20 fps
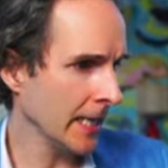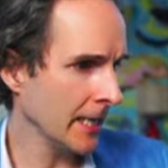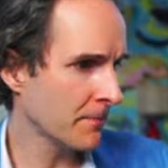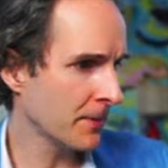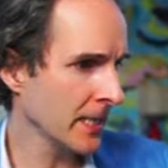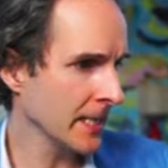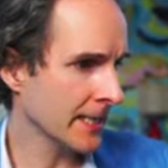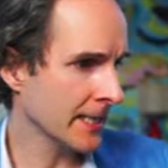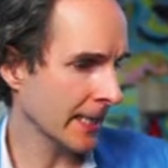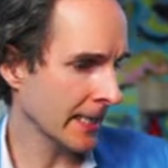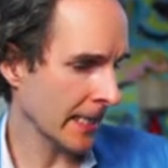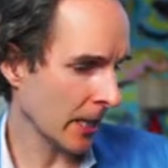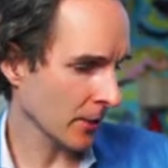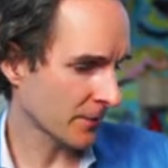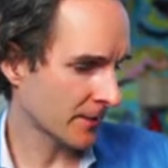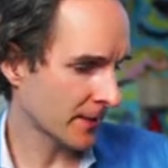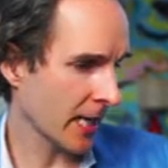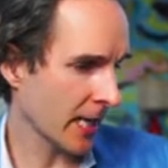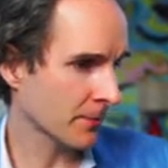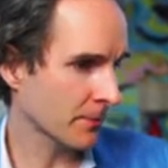please get out
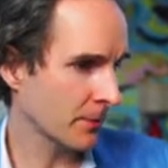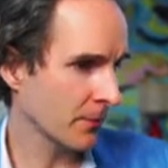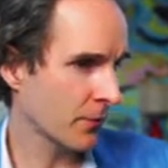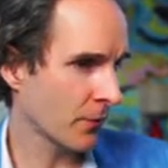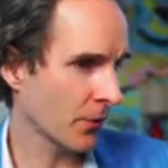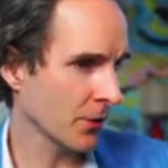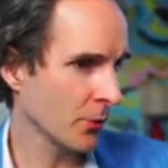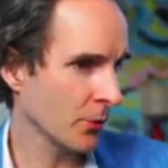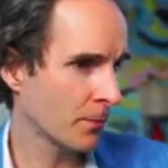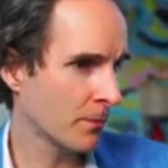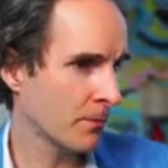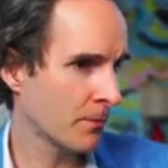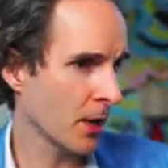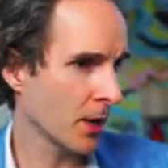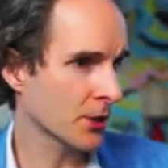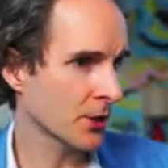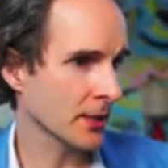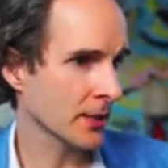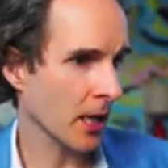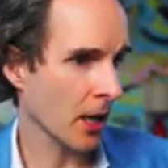of debt before you
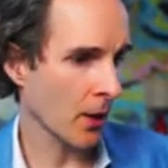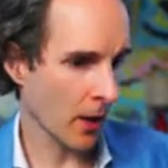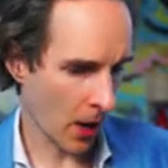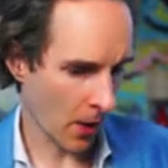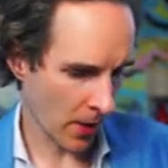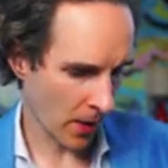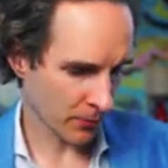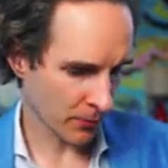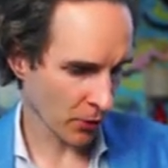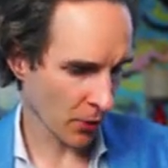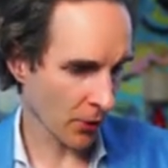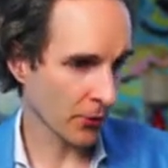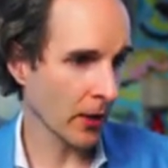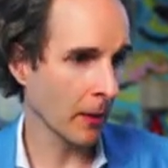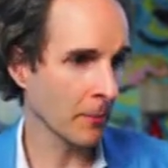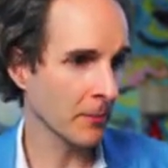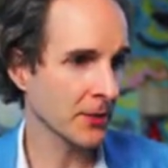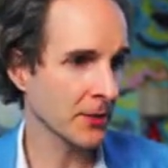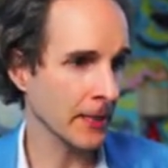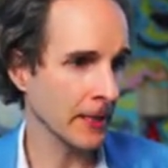purchase our, our
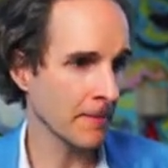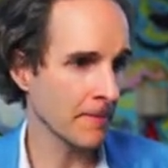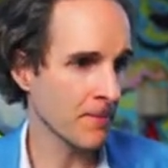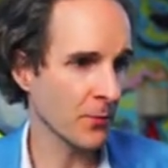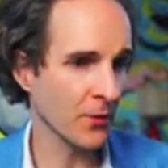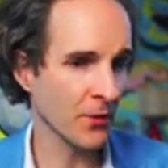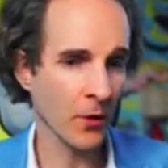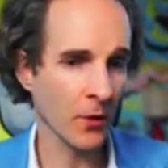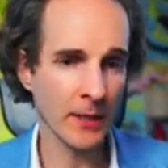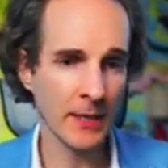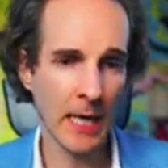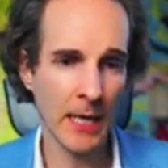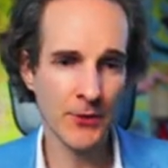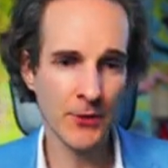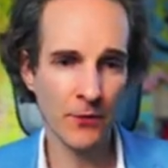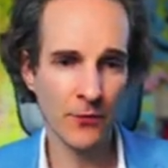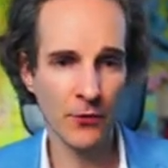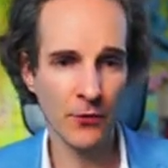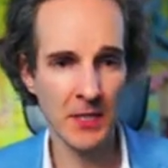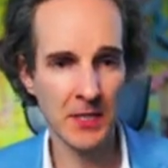programs. Um, we've got tons
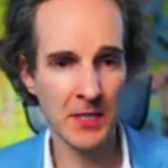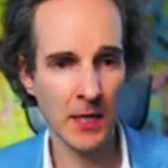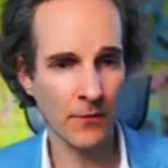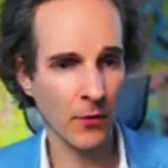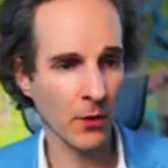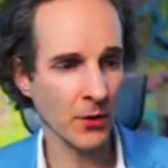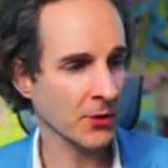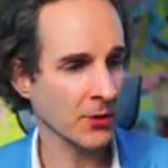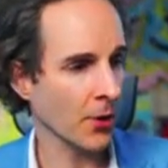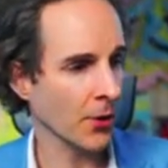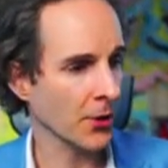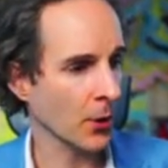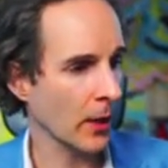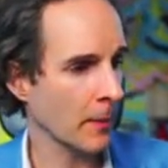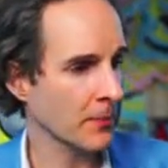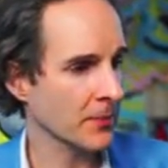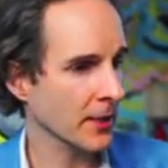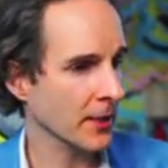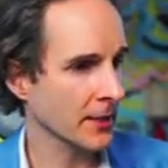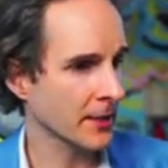of free stuff also on the
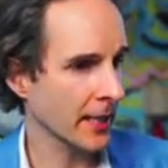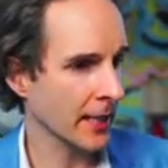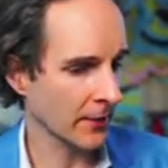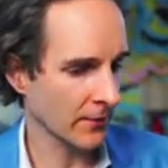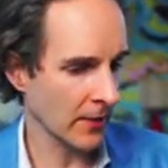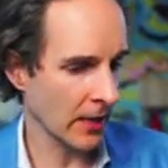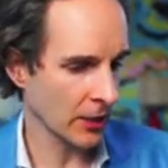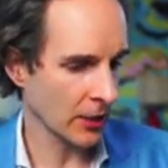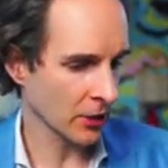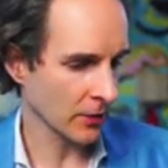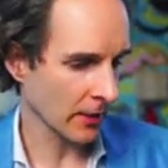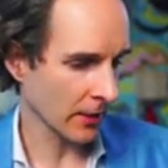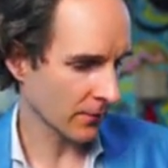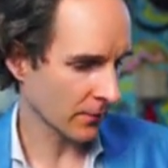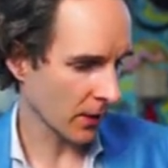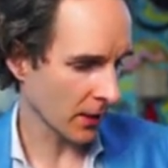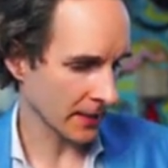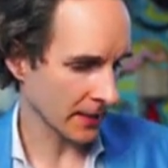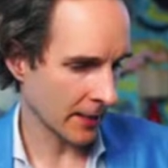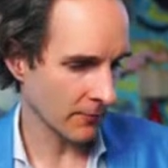website. Take advantage of that
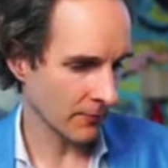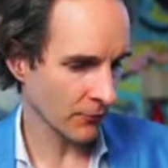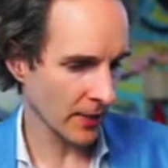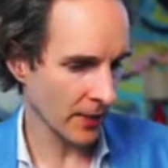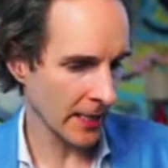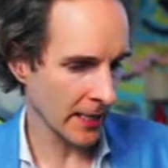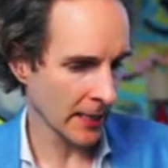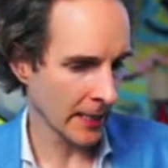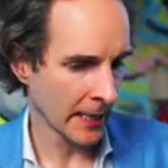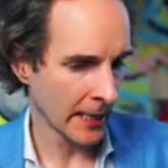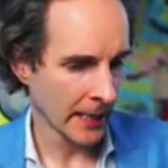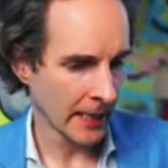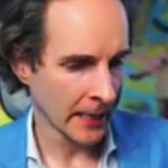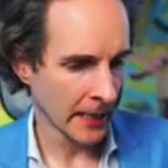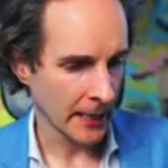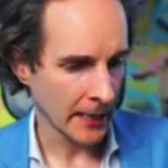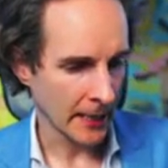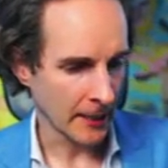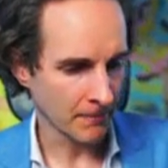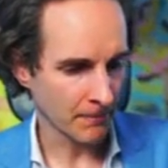first. I really
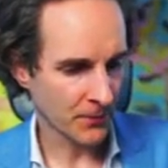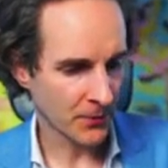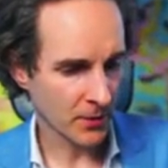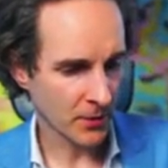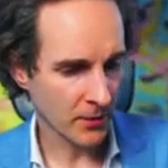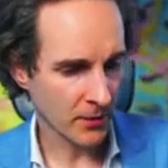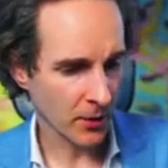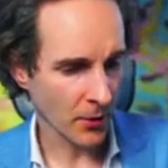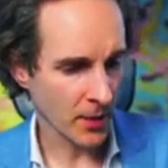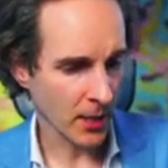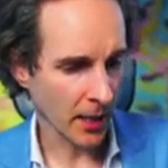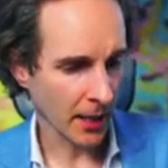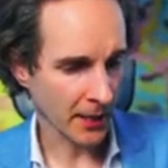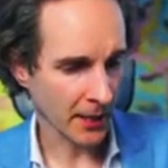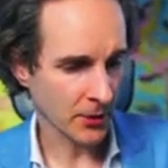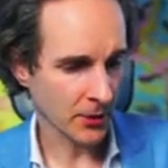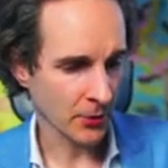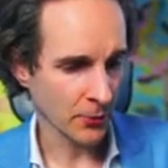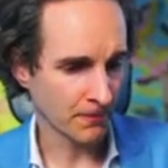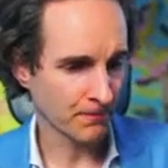um, don't like
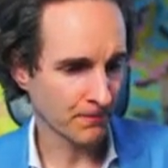to